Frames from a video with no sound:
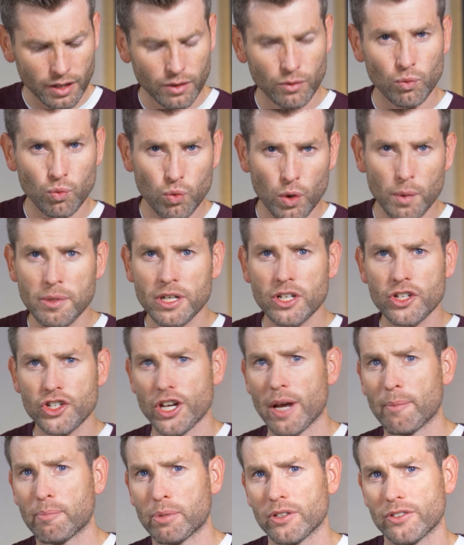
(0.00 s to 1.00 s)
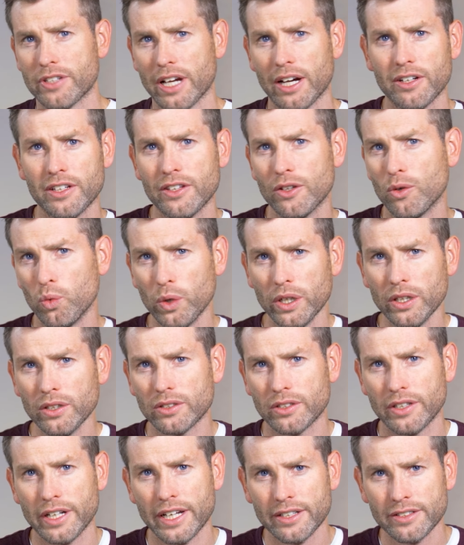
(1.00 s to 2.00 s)
women shepherds out in the
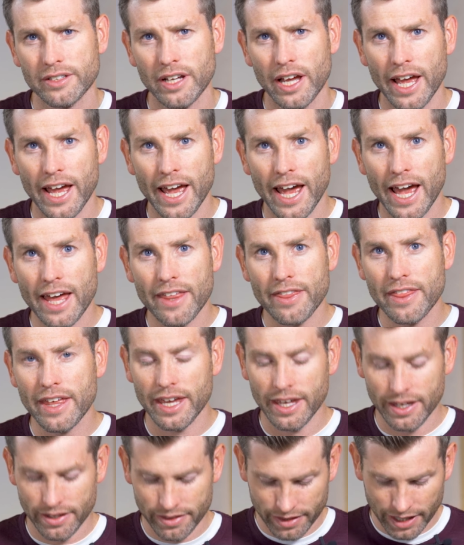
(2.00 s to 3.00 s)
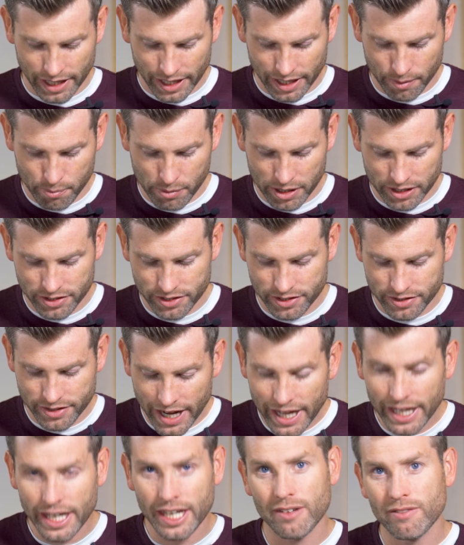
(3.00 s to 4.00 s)
wilderness, and they
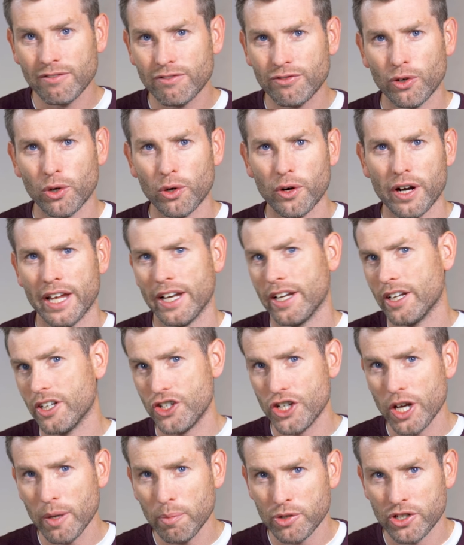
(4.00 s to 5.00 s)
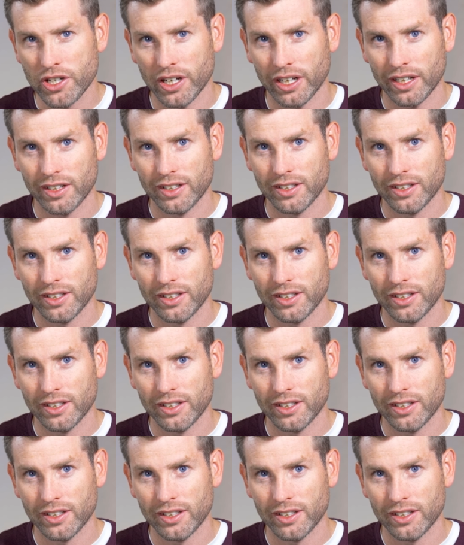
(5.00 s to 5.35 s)
mistake him for an Egyptian,